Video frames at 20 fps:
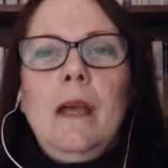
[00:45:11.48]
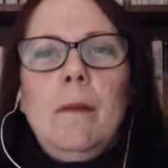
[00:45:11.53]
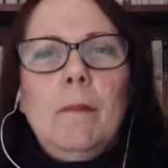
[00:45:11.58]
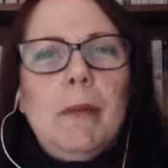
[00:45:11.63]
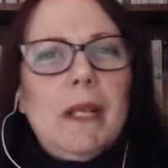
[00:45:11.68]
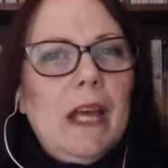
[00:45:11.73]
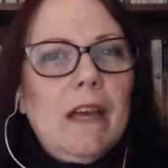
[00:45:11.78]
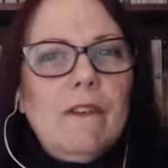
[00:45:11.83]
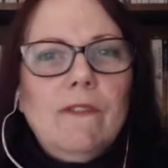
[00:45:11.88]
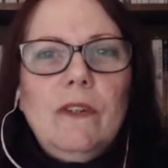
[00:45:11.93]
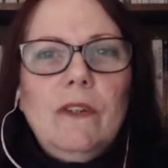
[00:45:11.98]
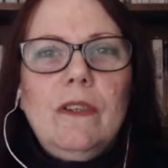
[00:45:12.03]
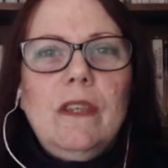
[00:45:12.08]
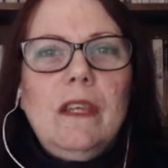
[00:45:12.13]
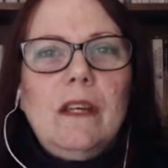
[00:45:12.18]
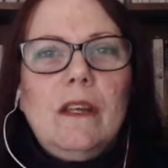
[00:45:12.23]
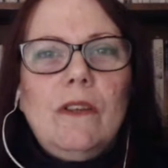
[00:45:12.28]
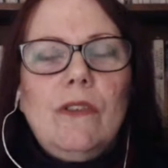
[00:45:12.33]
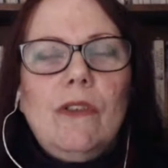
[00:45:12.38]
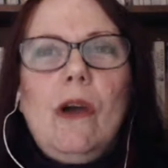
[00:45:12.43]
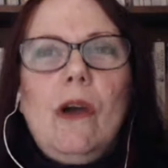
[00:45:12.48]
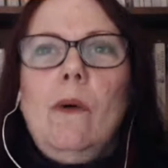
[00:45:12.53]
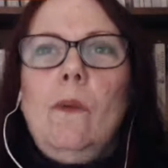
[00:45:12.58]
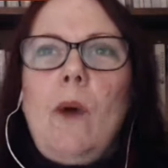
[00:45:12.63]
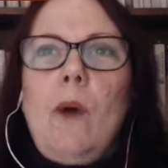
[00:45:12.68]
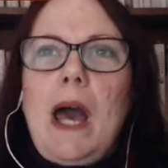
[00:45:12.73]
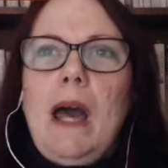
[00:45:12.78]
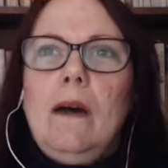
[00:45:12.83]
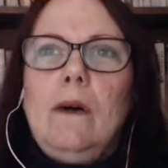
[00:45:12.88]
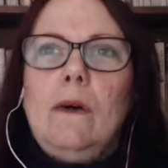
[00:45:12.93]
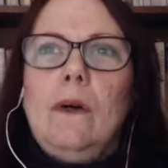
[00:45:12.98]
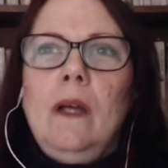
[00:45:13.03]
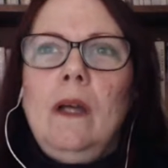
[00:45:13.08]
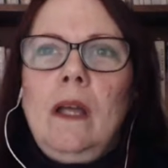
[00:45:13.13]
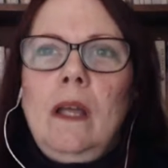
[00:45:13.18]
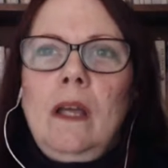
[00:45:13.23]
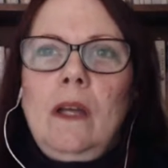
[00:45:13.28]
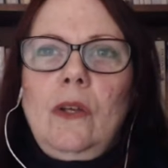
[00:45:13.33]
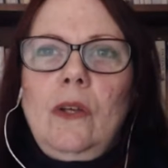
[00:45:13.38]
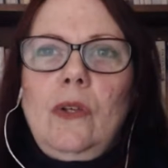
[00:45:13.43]
But after that, I thought, wow,
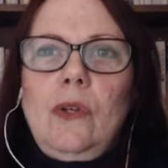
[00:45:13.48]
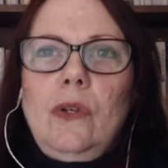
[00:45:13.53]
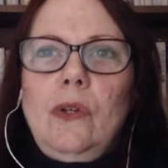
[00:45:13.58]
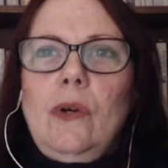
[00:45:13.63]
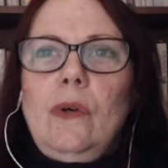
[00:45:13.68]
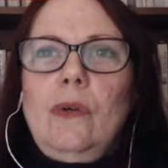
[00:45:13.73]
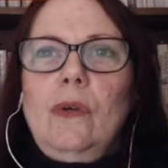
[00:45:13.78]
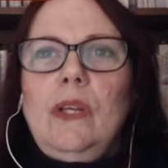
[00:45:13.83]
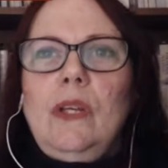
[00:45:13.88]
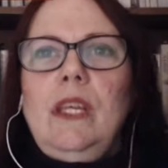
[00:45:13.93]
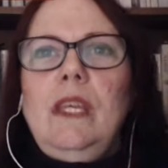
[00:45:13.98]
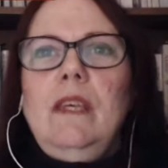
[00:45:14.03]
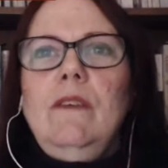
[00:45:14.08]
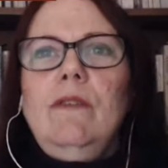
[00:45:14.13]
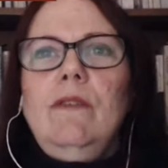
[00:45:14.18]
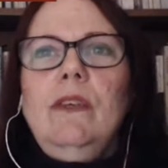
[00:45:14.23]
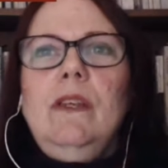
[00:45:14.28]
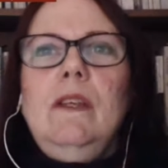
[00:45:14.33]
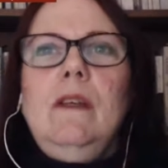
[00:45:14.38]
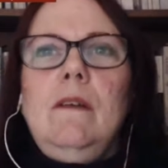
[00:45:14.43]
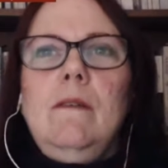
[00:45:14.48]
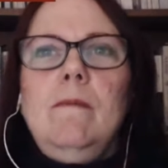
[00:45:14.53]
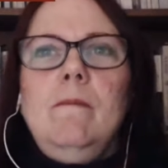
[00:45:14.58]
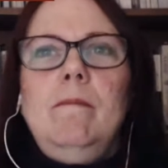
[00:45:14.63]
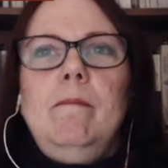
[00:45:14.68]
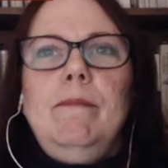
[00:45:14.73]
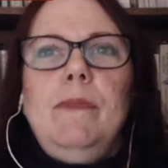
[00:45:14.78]
even